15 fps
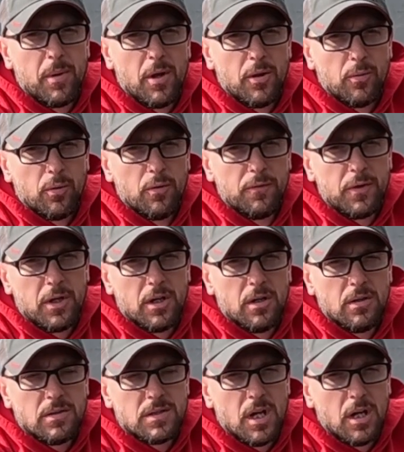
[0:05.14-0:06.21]
on the roof
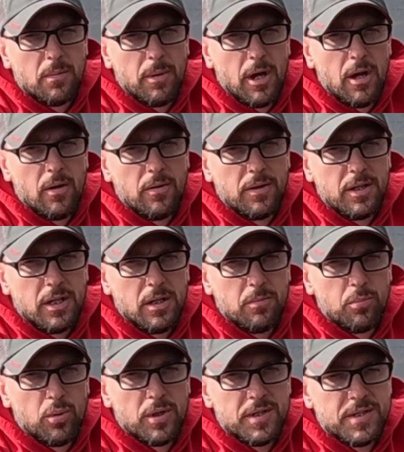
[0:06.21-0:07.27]
here, talk about the
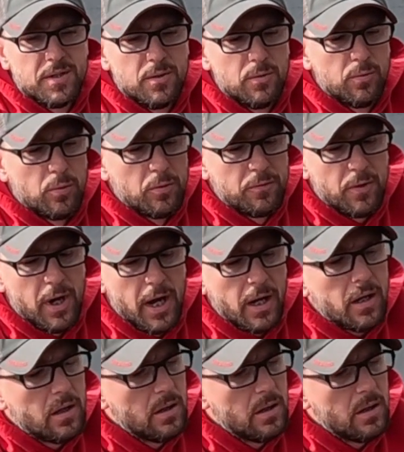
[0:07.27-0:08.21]
Prinsu roof rack.